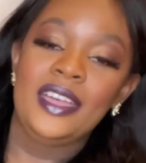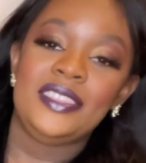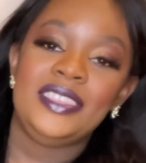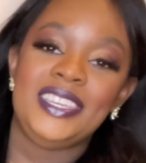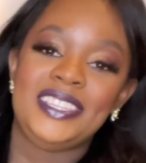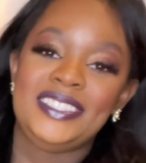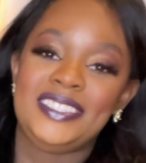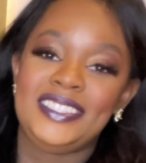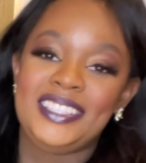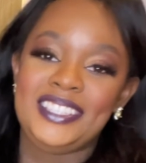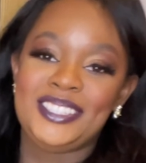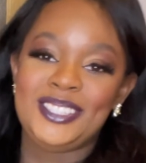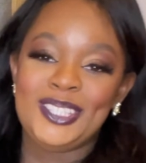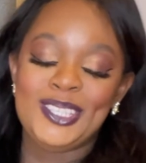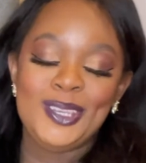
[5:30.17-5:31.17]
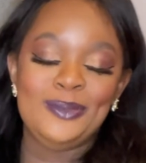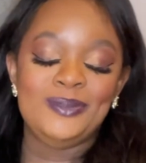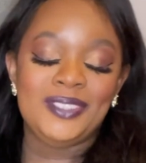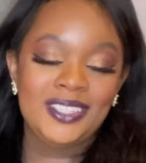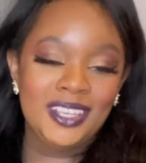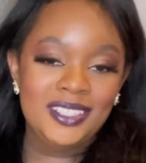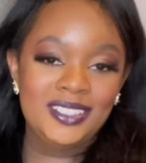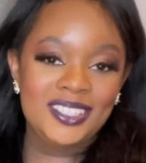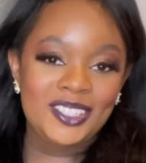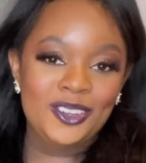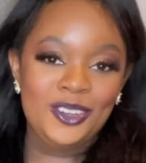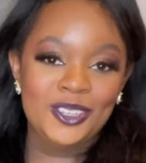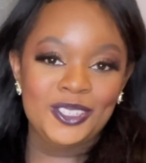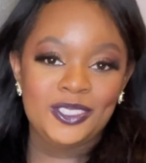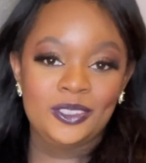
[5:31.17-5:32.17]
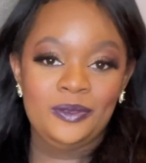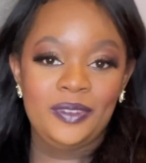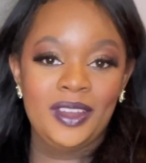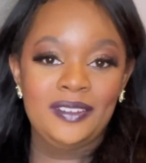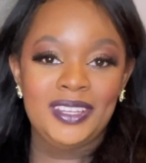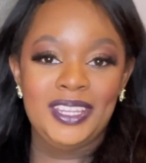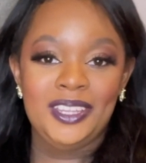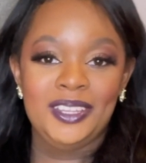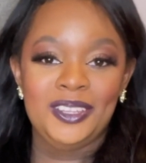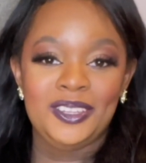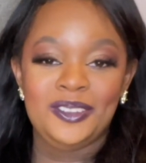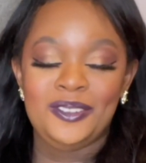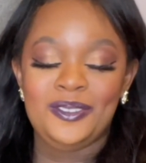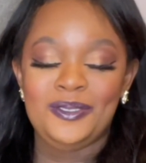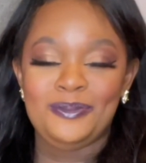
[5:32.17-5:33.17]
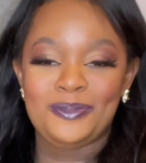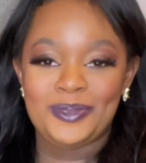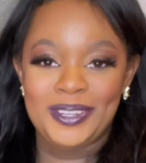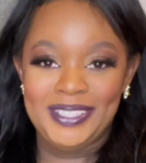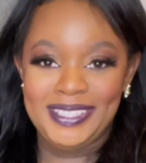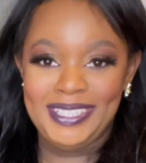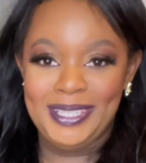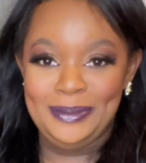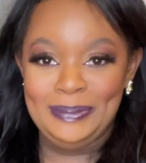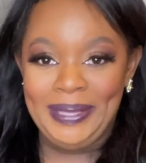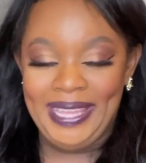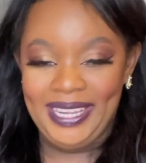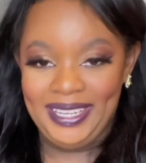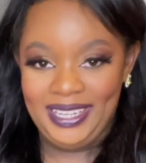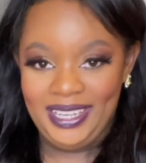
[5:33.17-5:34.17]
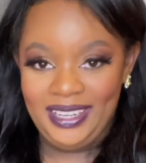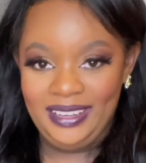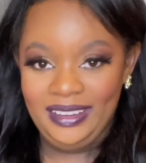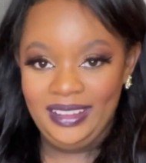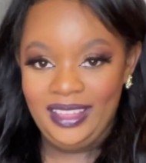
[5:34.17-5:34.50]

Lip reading: This system does cost a very pretty penny.